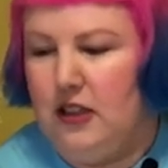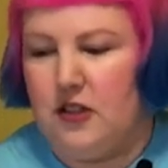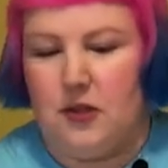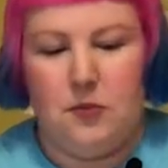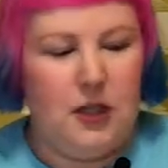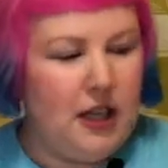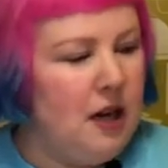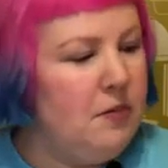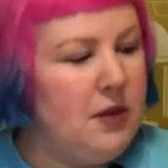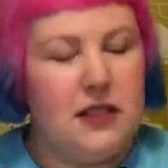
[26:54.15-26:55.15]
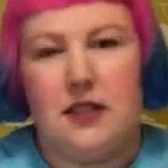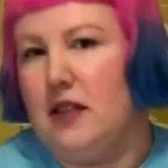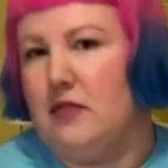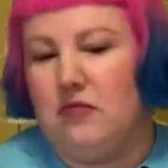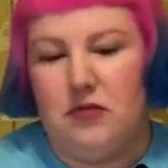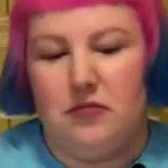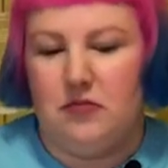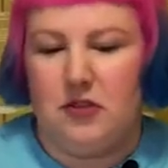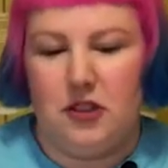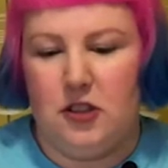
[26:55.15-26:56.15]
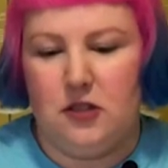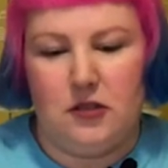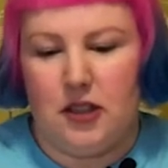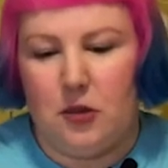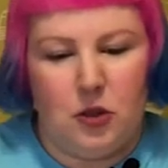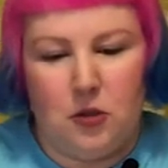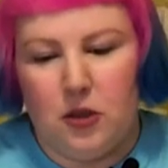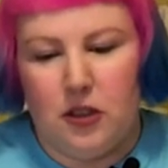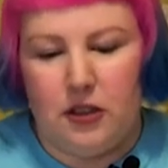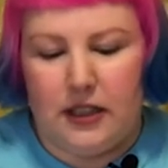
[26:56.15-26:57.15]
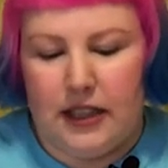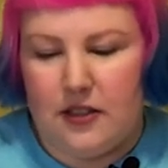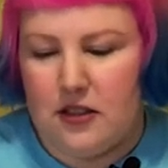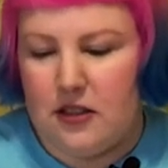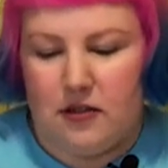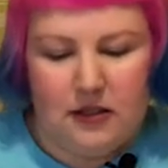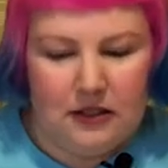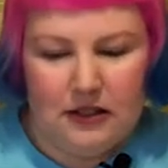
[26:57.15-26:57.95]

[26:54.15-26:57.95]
Just pick out bits that, you know, that I wanna work on next and